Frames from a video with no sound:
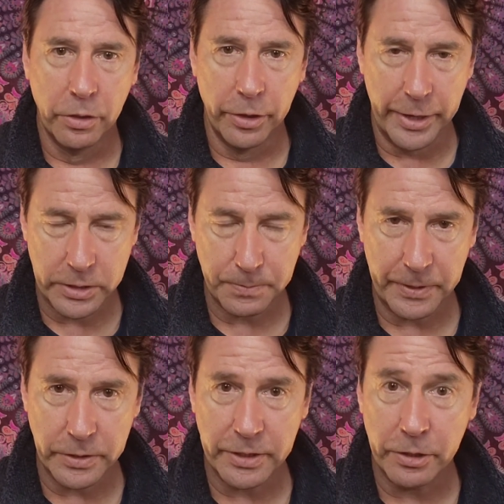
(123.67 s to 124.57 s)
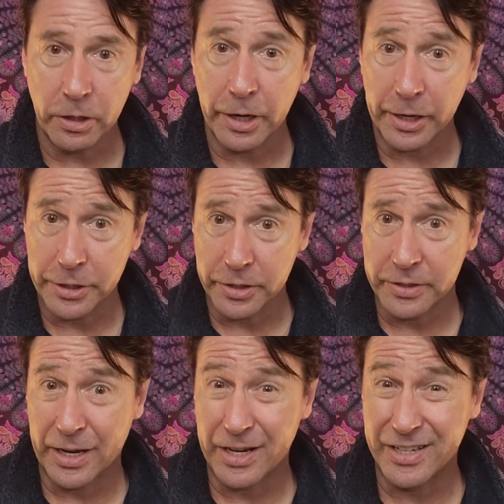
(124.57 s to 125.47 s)
The next piece here, like I
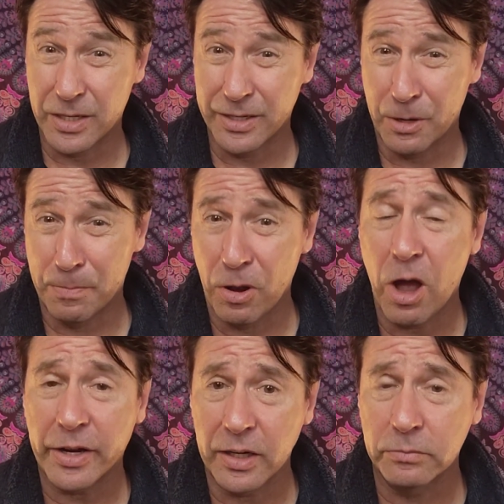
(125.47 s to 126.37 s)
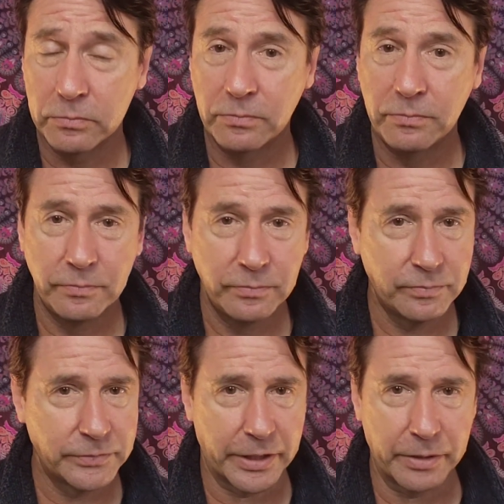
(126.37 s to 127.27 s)
just said, is you're blocking.
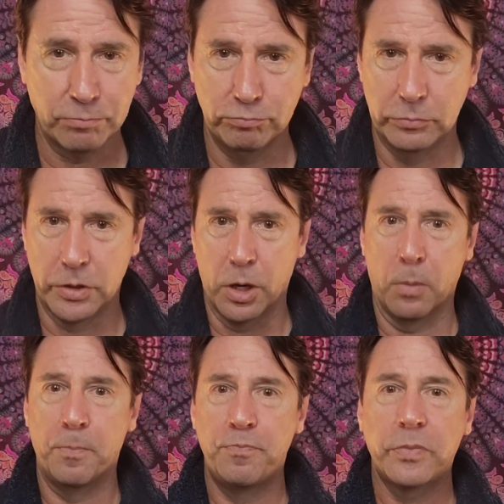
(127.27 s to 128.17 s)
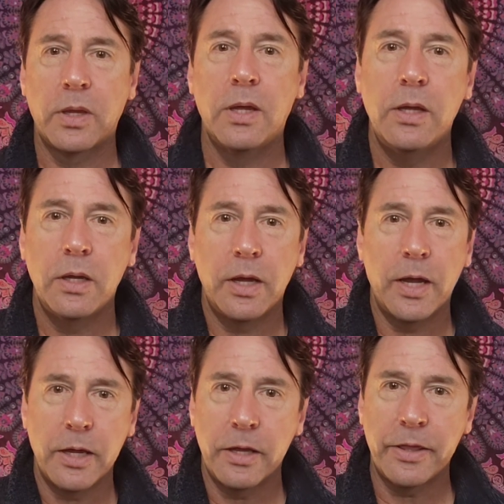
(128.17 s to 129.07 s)
Like, no.
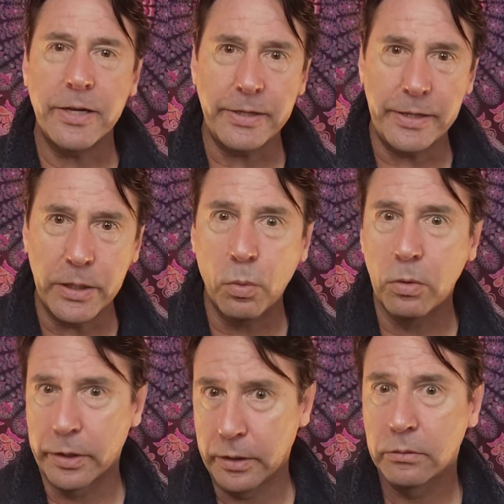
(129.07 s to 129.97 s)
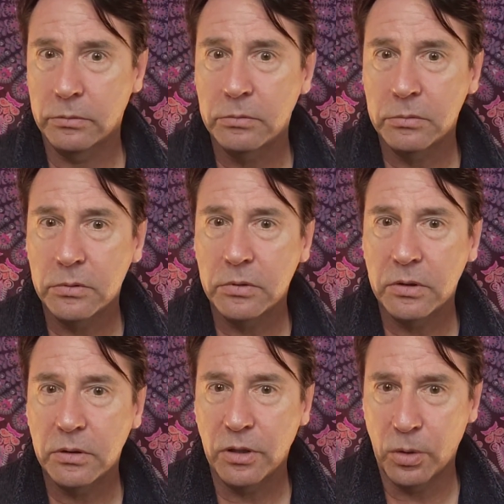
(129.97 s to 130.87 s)
That's equally
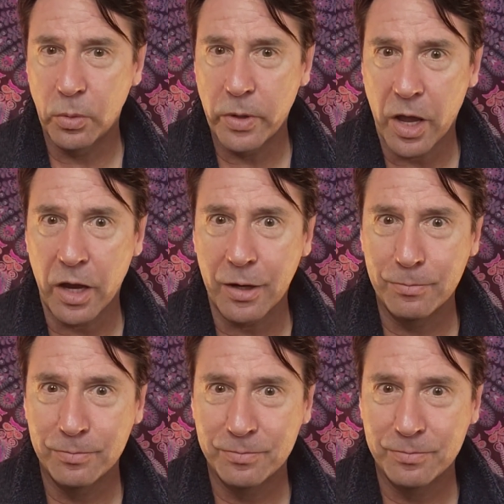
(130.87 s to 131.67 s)
okay.